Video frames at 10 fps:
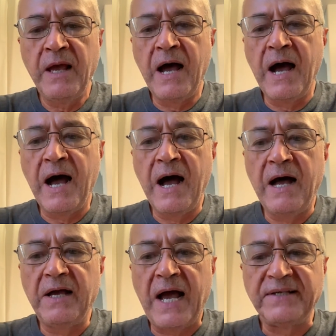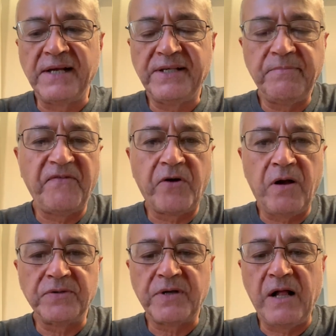As I said before,
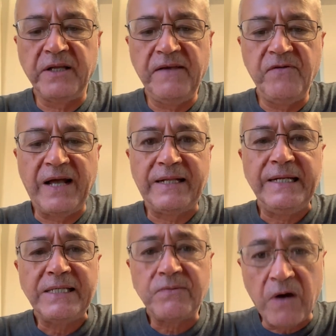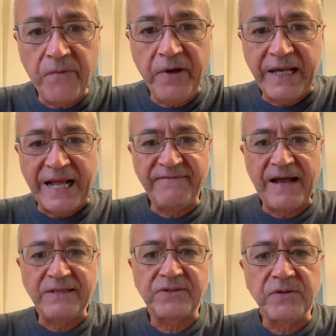also, I'll give you at least 1 week
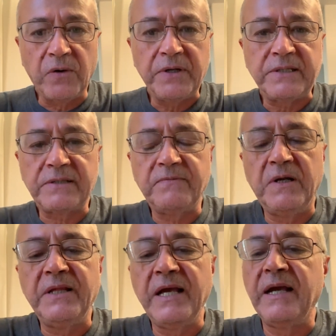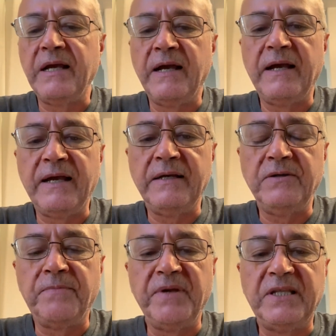advance notice when
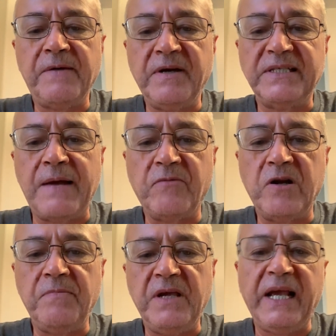your midterm exam going to be.